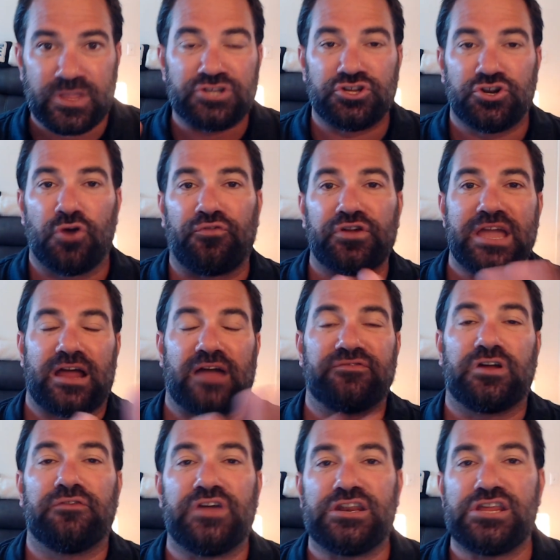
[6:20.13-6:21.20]
So don't forget, I've
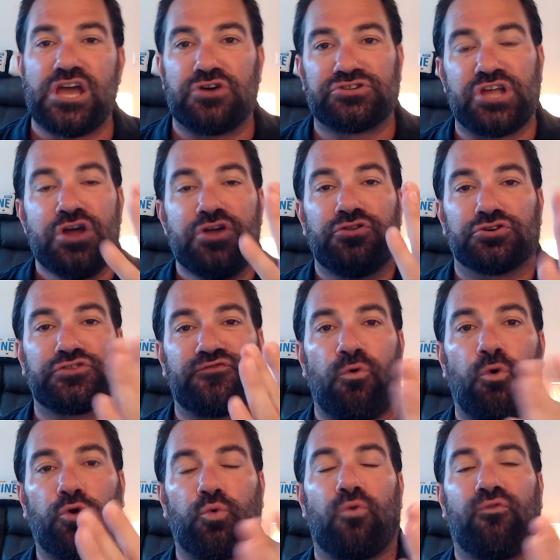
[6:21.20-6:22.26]
done videos. There's
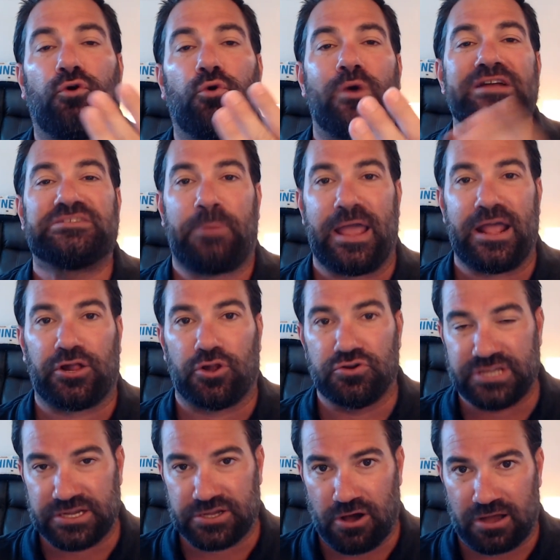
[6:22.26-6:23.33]
four ways to pay
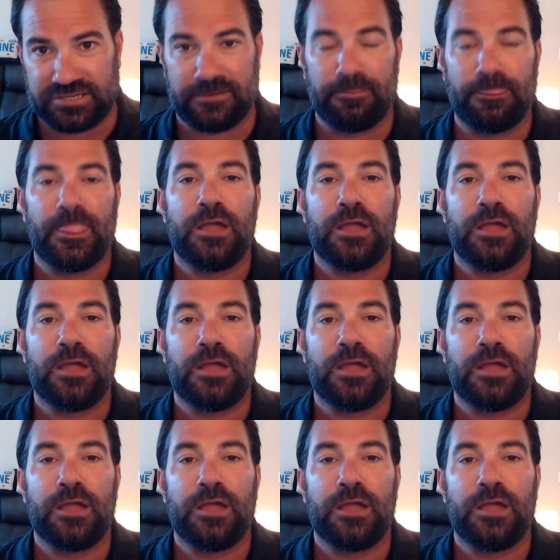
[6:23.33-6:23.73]
closing costs.